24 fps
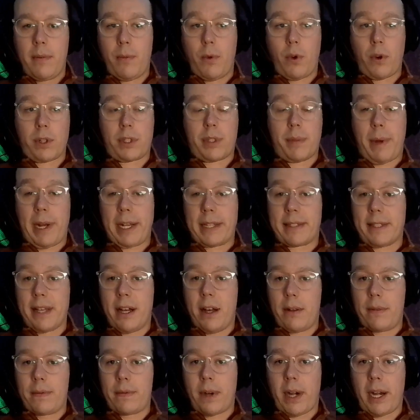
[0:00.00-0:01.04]
more to
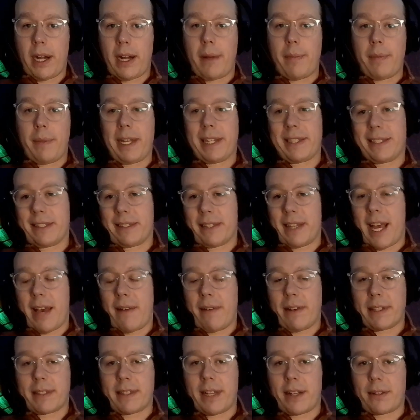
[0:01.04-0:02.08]
myself, right? I'm basically
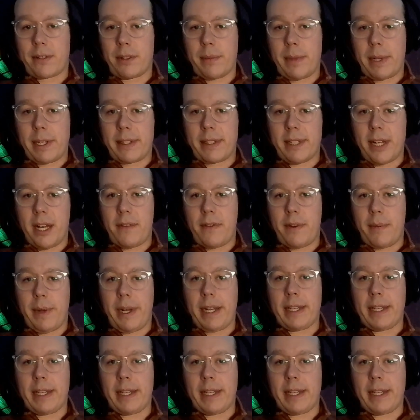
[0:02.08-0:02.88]
having sex with myself.